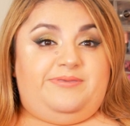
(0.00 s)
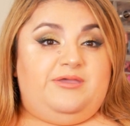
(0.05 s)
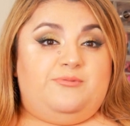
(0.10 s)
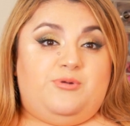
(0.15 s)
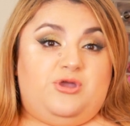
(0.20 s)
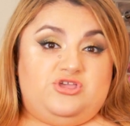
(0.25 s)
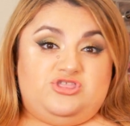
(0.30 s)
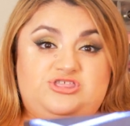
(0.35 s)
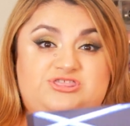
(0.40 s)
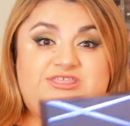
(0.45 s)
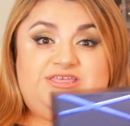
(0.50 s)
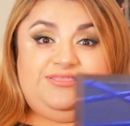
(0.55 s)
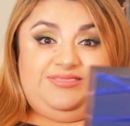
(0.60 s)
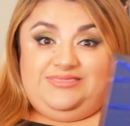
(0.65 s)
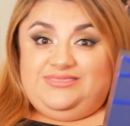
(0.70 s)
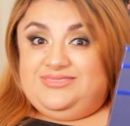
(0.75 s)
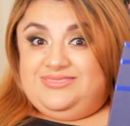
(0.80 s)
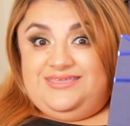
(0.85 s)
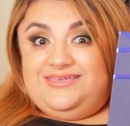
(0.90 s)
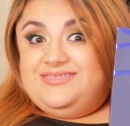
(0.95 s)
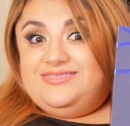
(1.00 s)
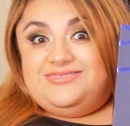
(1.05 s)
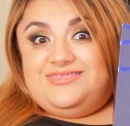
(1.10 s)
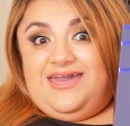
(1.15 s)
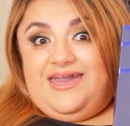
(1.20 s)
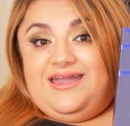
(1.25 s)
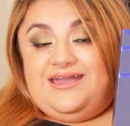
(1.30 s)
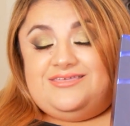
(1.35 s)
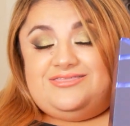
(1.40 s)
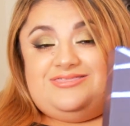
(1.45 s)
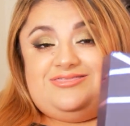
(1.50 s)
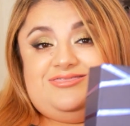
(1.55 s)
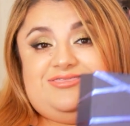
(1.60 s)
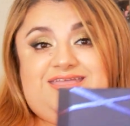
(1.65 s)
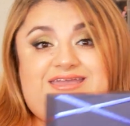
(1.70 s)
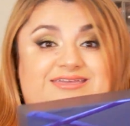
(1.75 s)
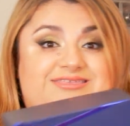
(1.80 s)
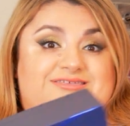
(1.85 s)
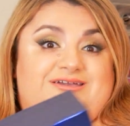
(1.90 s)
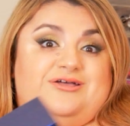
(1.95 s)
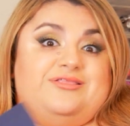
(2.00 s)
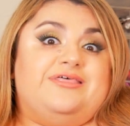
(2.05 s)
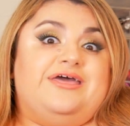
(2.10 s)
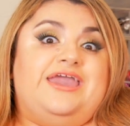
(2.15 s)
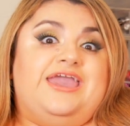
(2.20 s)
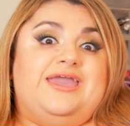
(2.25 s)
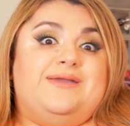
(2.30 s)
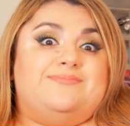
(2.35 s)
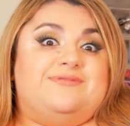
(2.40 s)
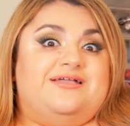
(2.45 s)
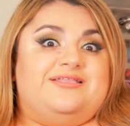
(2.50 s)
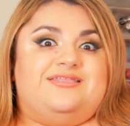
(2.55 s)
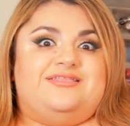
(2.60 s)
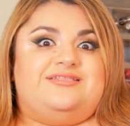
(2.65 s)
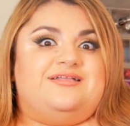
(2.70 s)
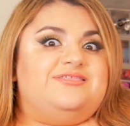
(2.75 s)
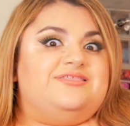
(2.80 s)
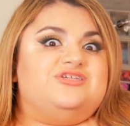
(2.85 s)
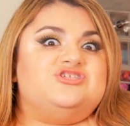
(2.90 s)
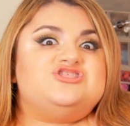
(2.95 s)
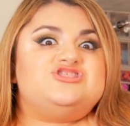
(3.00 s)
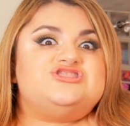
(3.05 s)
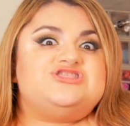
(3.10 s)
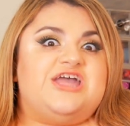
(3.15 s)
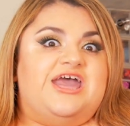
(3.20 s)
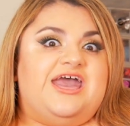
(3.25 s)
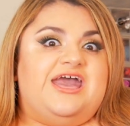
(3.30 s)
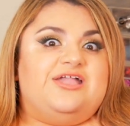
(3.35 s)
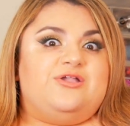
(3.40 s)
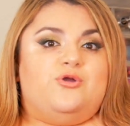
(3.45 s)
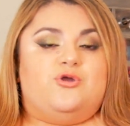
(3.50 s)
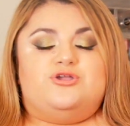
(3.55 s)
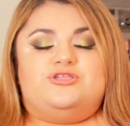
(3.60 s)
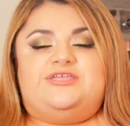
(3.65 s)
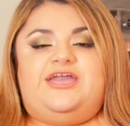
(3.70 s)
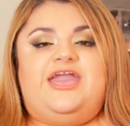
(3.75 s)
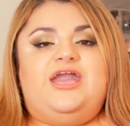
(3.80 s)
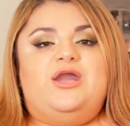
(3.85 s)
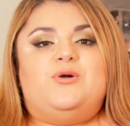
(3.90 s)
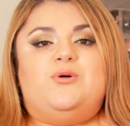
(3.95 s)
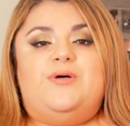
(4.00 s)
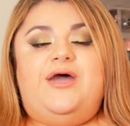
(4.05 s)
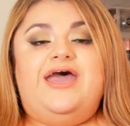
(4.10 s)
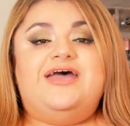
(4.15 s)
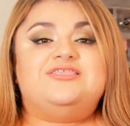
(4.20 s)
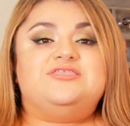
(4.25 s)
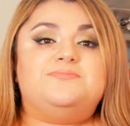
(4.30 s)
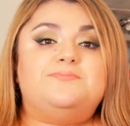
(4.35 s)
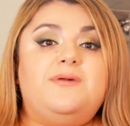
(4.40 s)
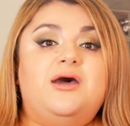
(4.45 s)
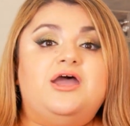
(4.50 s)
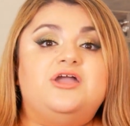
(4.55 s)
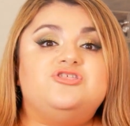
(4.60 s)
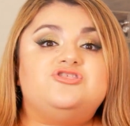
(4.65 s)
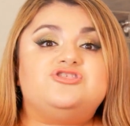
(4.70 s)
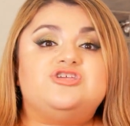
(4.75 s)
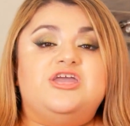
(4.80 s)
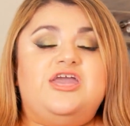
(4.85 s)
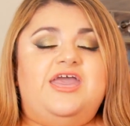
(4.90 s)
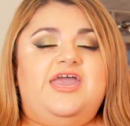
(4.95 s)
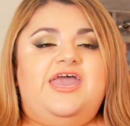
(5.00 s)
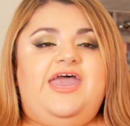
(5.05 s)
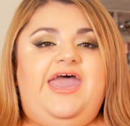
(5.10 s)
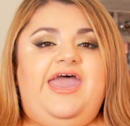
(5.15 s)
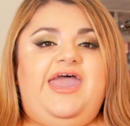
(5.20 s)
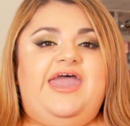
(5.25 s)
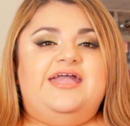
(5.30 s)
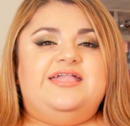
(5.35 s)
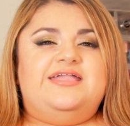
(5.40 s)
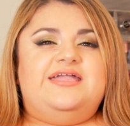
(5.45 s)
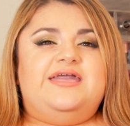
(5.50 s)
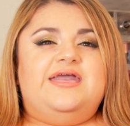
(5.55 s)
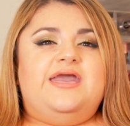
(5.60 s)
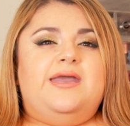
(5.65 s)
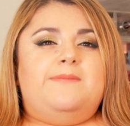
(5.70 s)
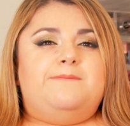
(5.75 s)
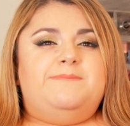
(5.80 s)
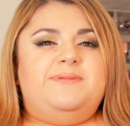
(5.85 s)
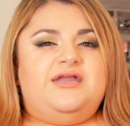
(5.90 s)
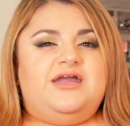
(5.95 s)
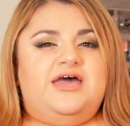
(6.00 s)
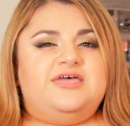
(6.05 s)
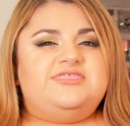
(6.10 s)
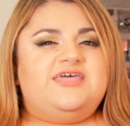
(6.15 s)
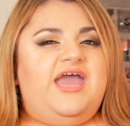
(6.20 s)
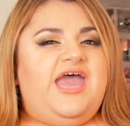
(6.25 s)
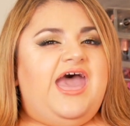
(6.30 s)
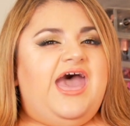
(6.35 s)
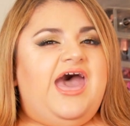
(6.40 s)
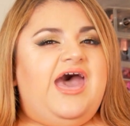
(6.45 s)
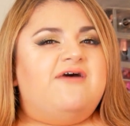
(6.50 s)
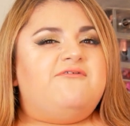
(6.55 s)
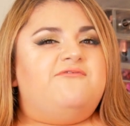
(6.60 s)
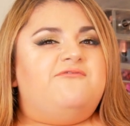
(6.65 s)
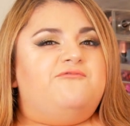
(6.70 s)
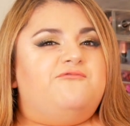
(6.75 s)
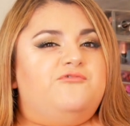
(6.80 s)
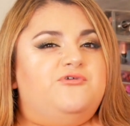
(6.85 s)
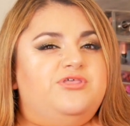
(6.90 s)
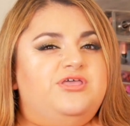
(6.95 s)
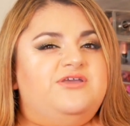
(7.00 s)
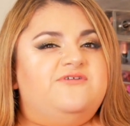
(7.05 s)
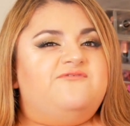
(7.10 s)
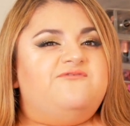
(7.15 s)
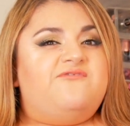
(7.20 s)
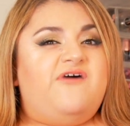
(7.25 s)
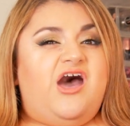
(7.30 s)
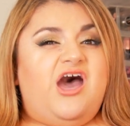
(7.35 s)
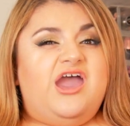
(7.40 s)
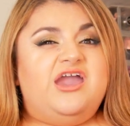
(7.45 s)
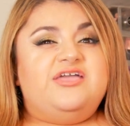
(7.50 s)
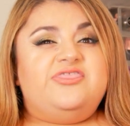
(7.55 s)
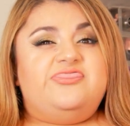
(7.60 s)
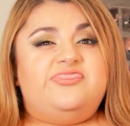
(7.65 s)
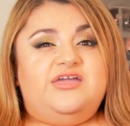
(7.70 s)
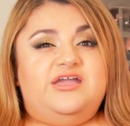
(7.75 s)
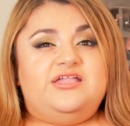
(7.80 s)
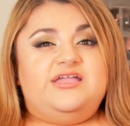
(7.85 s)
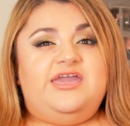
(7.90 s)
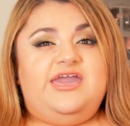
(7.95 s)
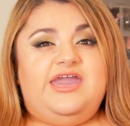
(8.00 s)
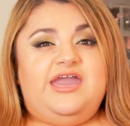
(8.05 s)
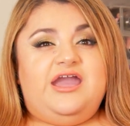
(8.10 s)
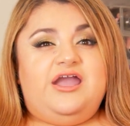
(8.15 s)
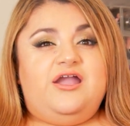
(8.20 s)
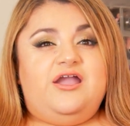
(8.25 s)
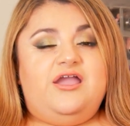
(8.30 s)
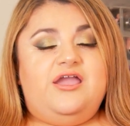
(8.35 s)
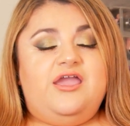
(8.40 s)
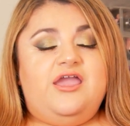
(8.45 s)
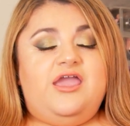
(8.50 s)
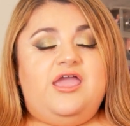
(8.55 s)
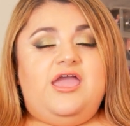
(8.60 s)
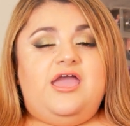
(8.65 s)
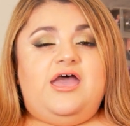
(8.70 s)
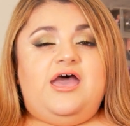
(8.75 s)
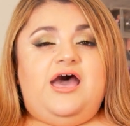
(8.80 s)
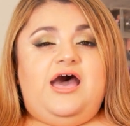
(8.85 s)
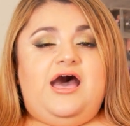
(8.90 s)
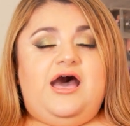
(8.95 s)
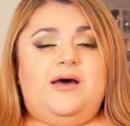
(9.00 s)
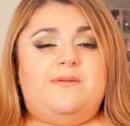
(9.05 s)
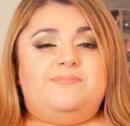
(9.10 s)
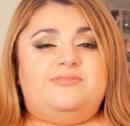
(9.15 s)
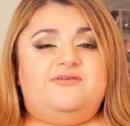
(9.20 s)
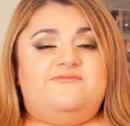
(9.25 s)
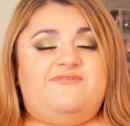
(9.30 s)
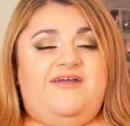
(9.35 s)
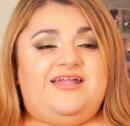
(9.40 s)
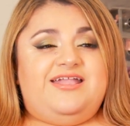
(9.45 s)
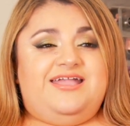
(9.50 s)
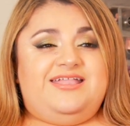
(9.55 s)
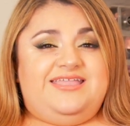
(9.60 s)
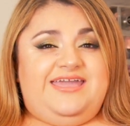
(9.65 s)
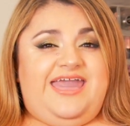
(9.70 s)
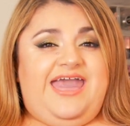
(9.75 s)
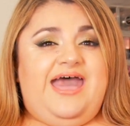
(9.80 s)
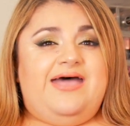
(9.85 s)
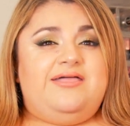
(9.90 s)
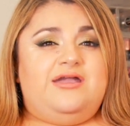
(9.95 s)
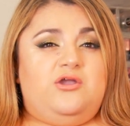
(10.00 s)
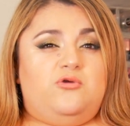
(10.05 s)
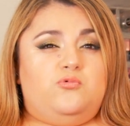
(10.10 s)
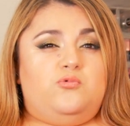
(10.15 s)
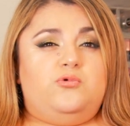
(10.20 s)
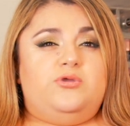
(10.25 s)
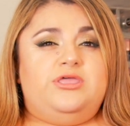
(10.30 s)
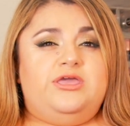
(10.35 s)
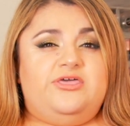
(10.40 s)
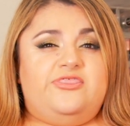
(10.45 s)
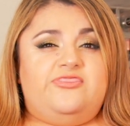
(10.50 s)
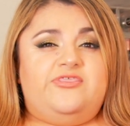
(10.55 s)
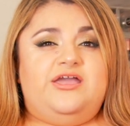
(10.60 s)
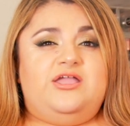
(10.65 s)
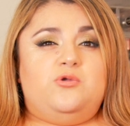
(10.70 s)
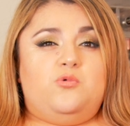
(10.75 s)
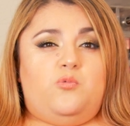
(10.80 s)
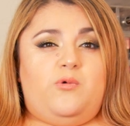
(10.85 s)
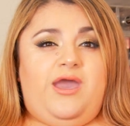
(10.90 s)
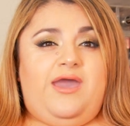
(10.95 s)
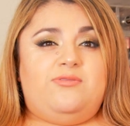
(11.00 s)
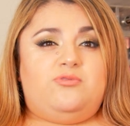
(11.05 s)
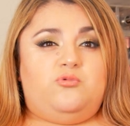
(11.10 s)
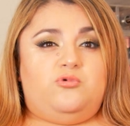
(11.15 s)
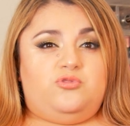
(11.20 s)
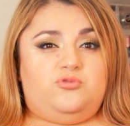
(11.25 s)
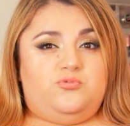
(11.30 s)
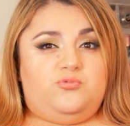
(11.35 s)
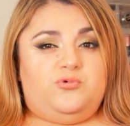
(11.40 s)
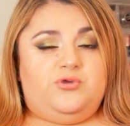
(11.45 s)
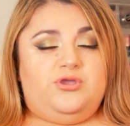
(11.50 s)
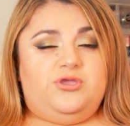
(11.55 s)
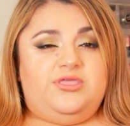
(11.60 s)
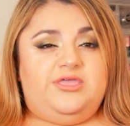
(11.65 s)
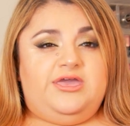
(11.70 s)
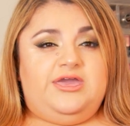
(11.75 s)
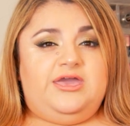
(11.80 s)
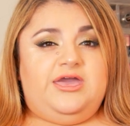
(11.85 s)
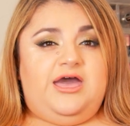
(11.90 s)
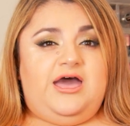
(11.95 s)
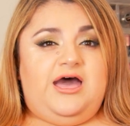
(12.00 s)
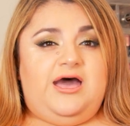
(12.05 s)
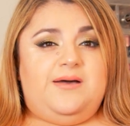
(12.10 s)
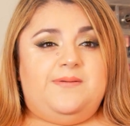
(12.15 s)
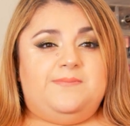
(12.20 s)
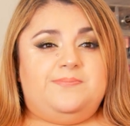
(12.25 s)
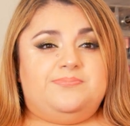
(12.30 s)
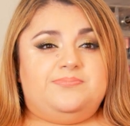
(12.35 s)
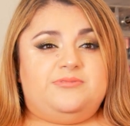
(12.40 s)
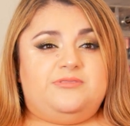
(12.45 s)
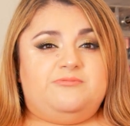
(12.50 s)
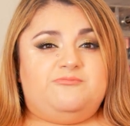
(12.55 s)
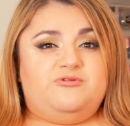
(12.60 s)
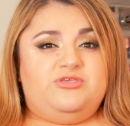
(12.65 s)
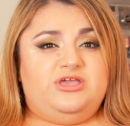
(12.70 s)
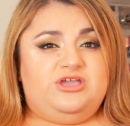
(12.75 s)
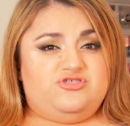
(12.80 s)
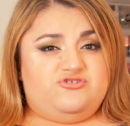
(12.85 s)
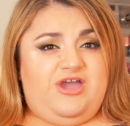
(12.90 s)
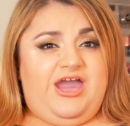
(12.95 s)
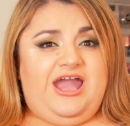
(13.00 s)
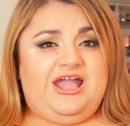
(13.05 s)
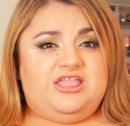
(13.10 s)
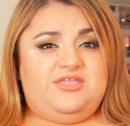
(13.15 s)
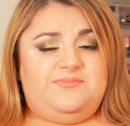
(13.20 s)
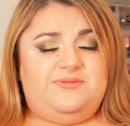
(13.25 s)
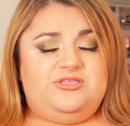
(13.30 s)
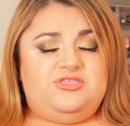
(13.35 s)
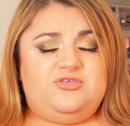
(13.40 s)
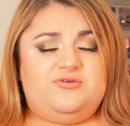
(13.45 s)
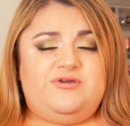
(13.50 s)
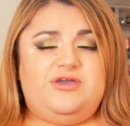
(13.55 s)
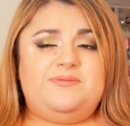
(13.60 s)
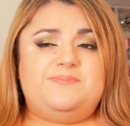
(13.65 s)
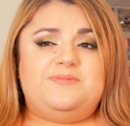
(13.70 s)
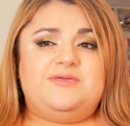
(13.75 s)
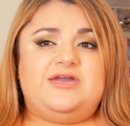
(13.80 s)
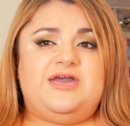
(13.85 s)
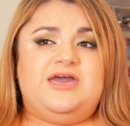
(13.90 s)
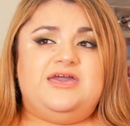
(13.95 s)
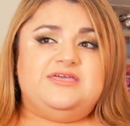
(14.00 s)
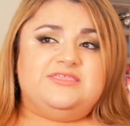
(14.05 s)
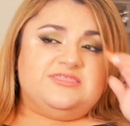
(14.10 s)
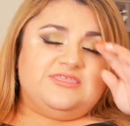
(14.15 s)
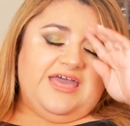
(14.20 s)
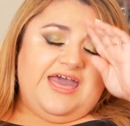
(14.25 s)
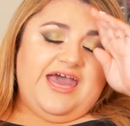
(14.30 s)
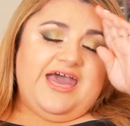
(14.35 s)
purchasing this set. They claim that it doesn't shed or tangle as much, and because I have really fine, thin hair, the fact that they had like a really thin weft was really, really attracted me to it, because